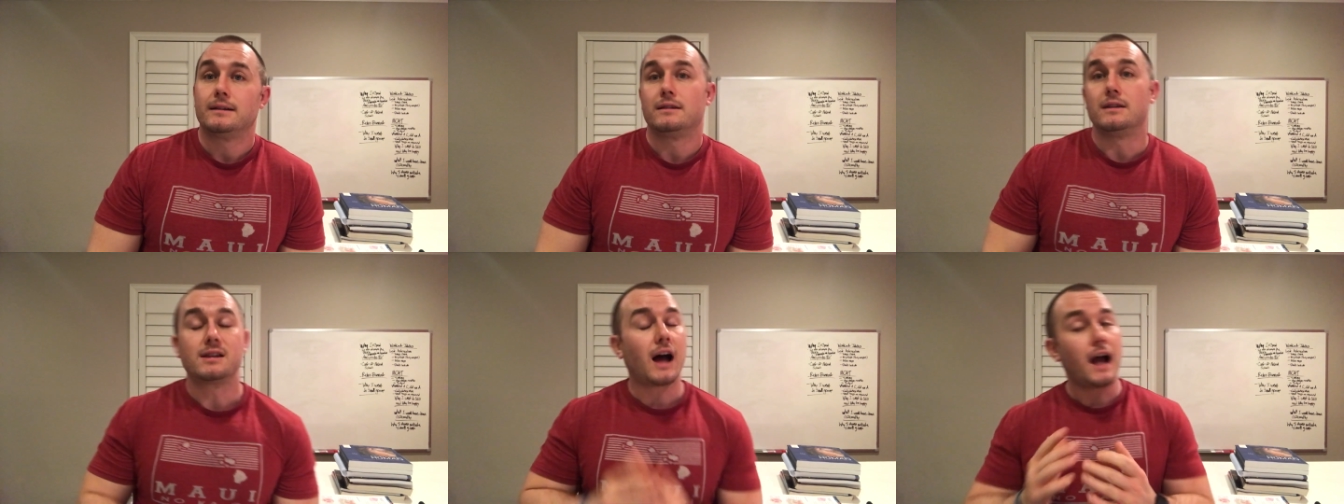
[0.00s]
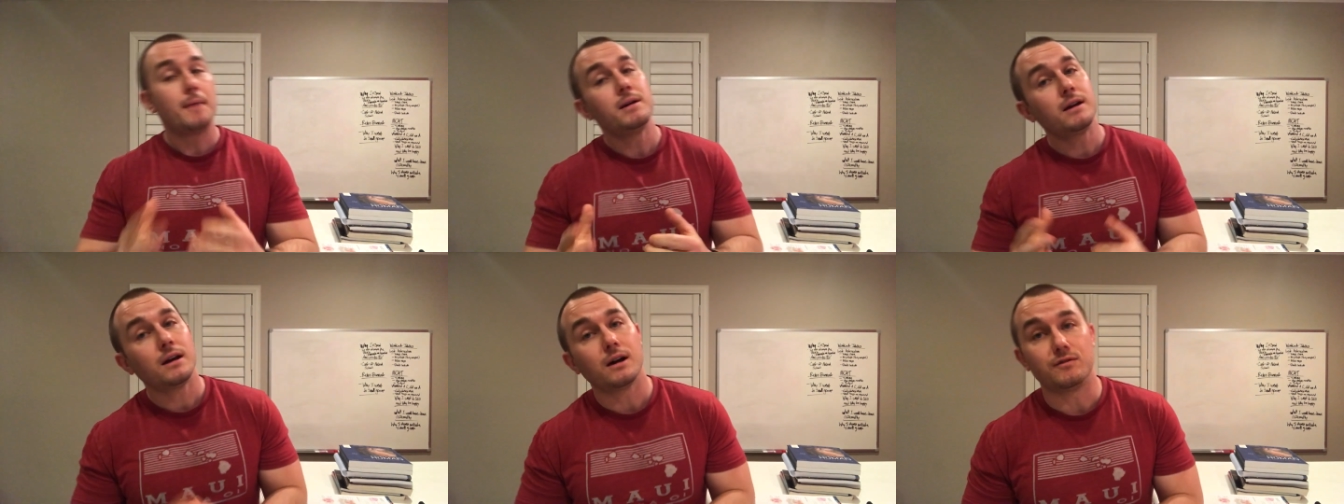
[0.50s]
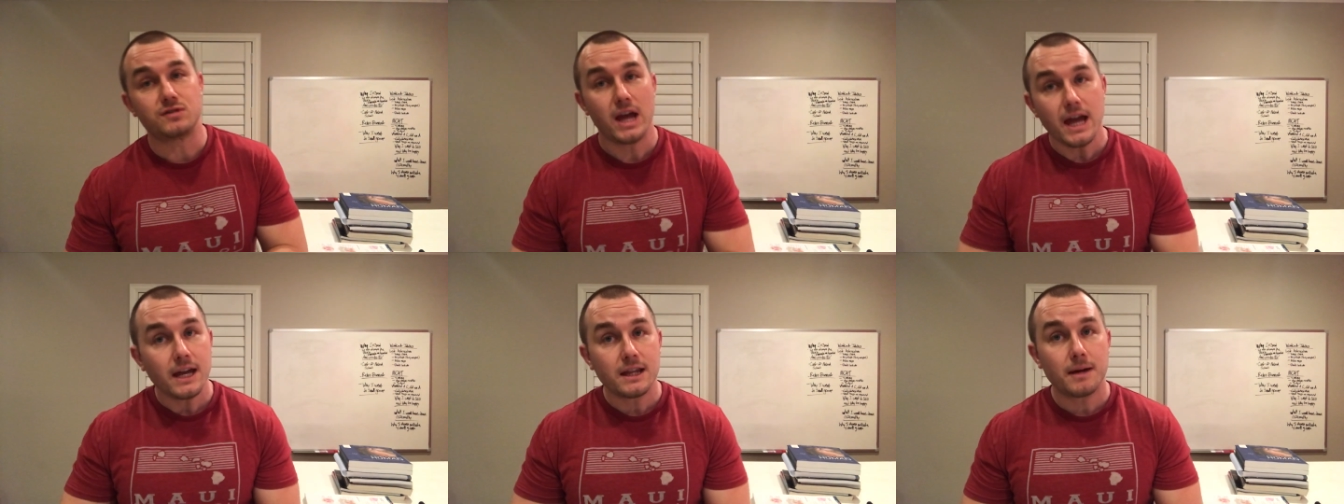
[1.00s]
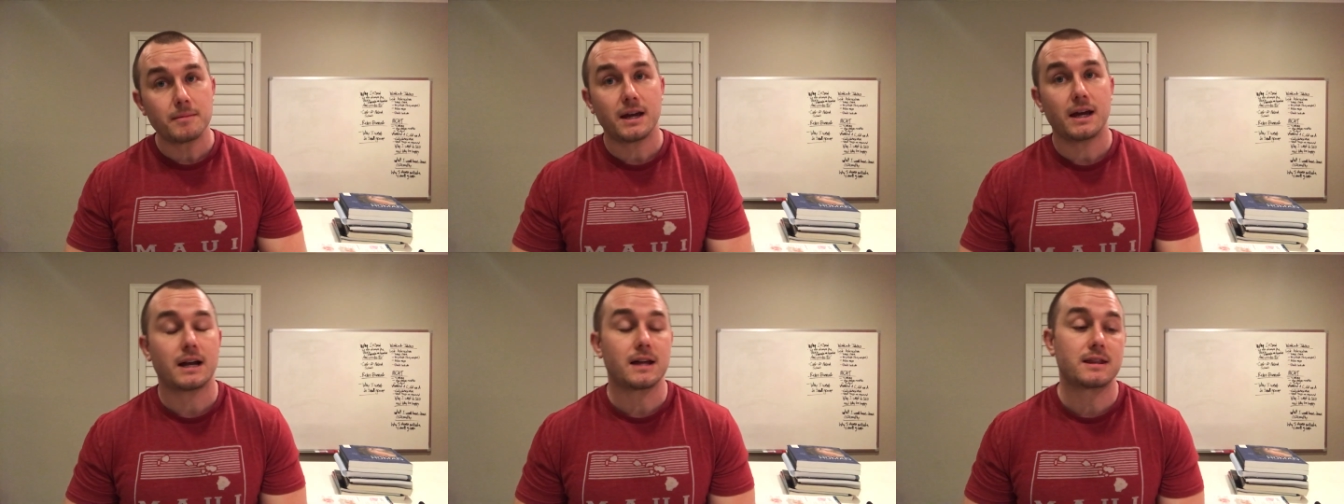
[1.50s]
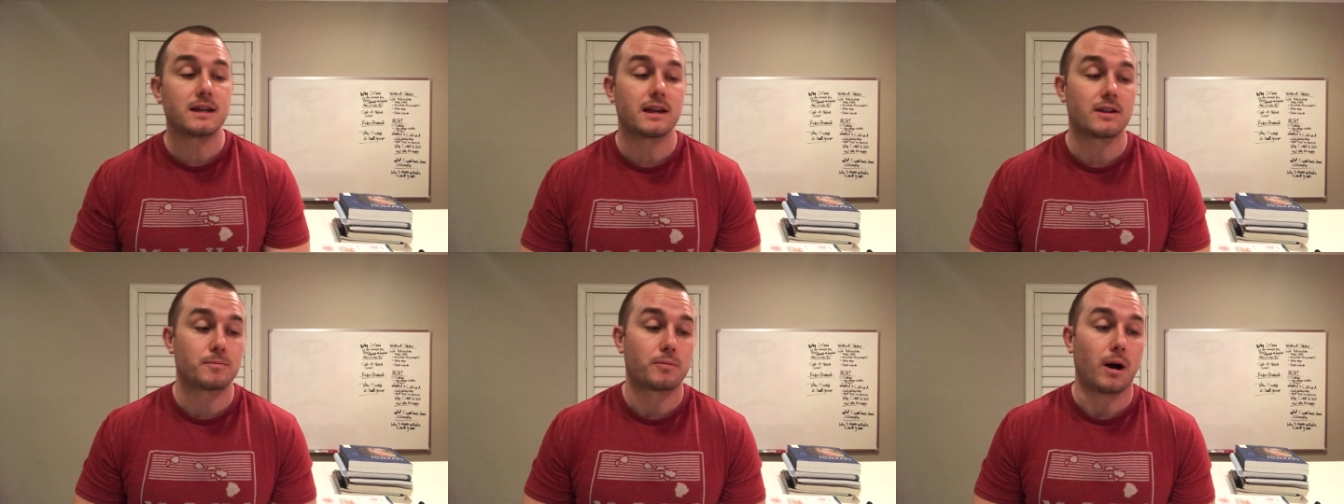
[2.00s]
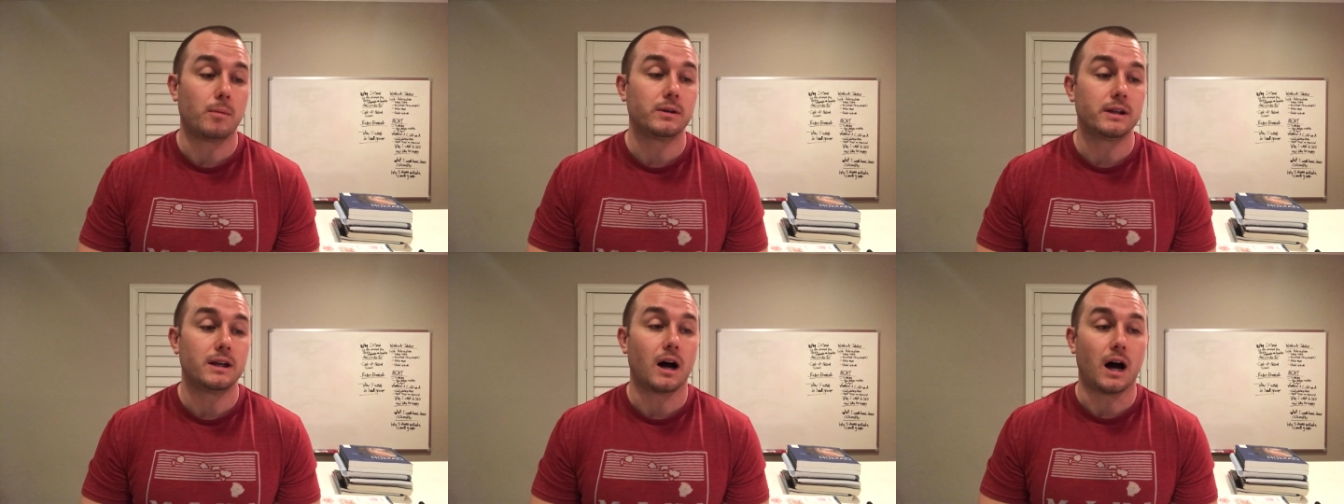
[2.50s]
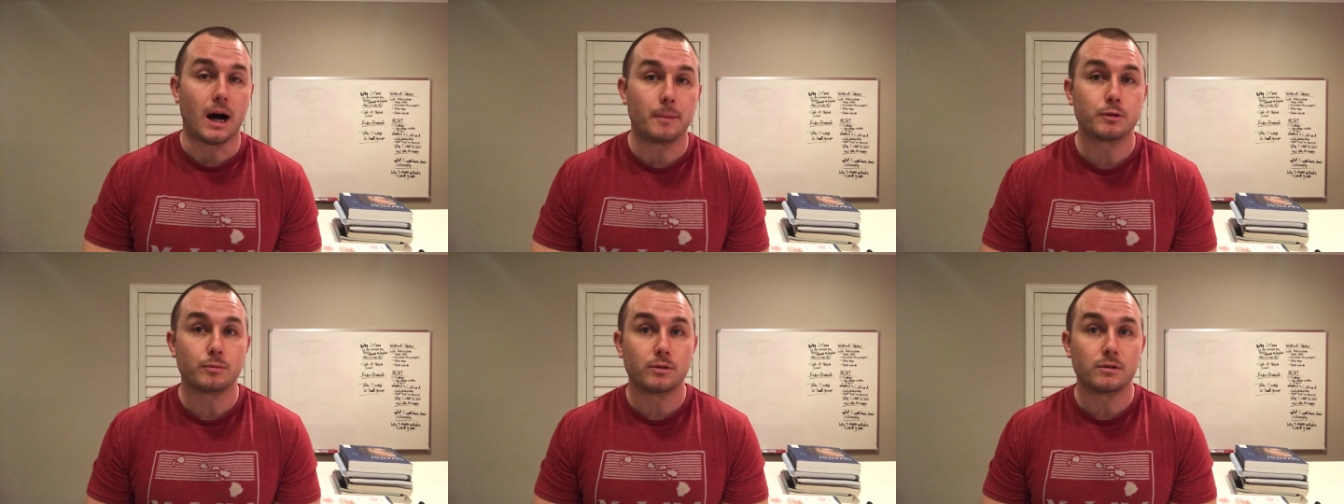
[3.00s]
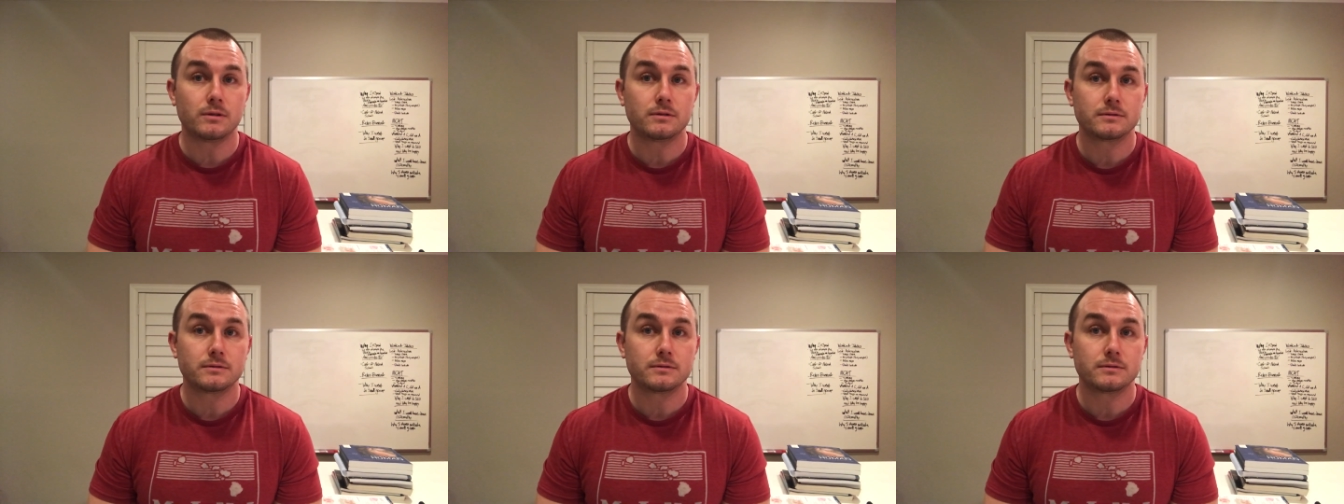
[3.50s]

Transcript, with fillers: The timing of taking the MCAT, I think, is probably optimal